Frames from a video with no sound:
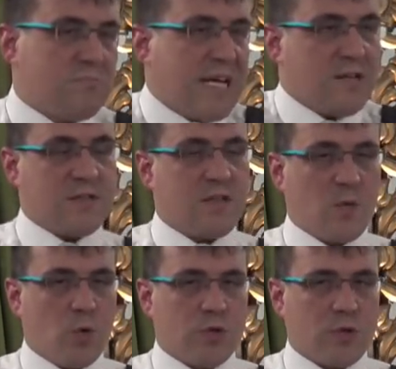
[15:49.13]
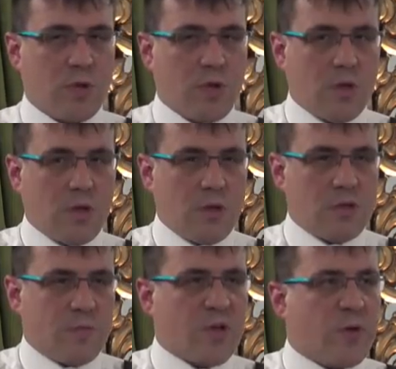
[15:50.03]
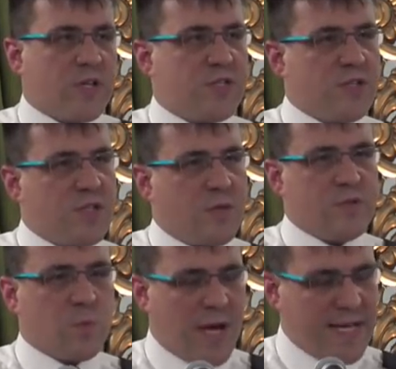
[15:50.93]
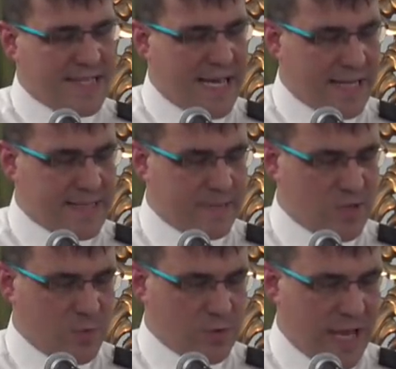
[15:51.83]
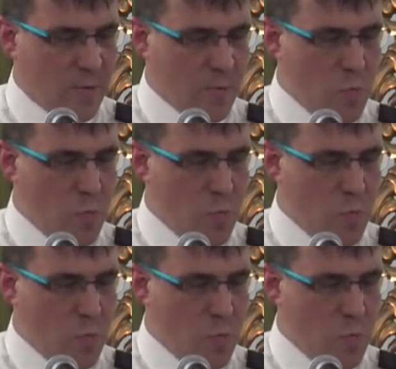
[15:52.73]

I don't think you would. So my question to you is, why is that acceptable now?